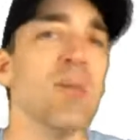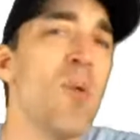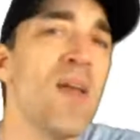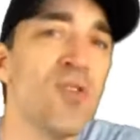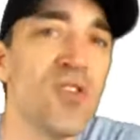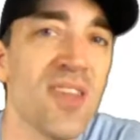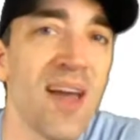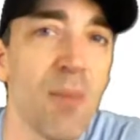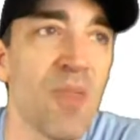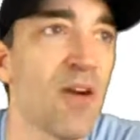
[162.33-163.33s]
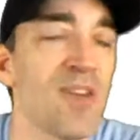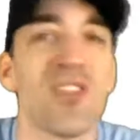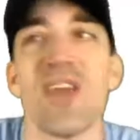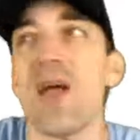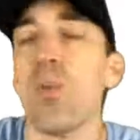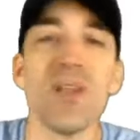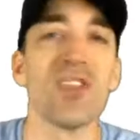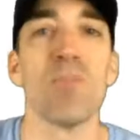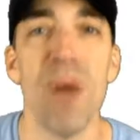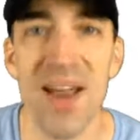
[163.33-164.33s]
but we don't just get up there and say
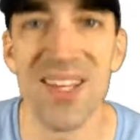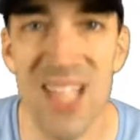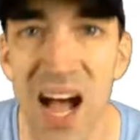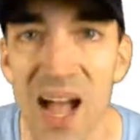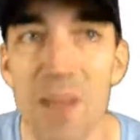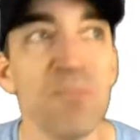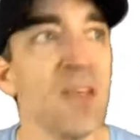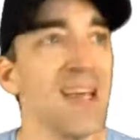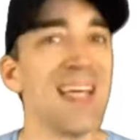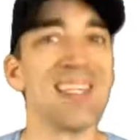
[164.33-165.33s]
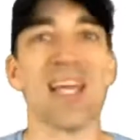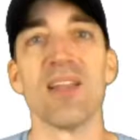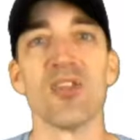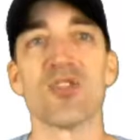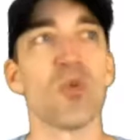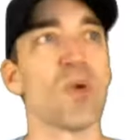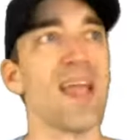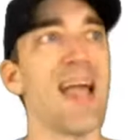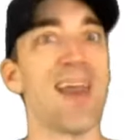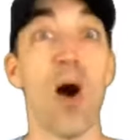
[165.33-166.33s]
once upon a time and tell a
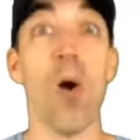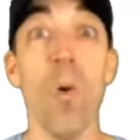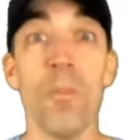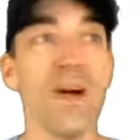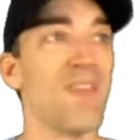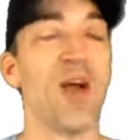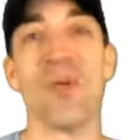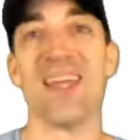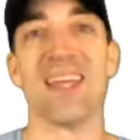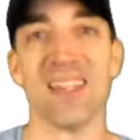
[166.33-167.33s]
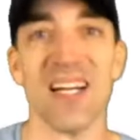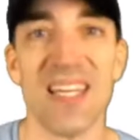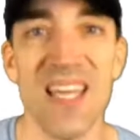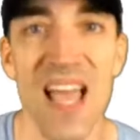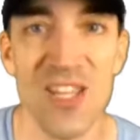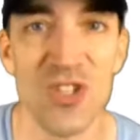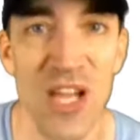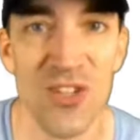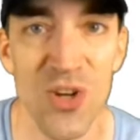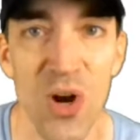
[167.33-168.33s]
story and hope that we get lucky and
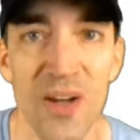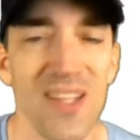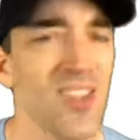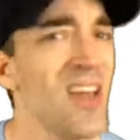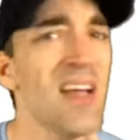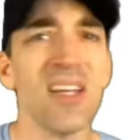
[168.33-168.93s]
change our audience.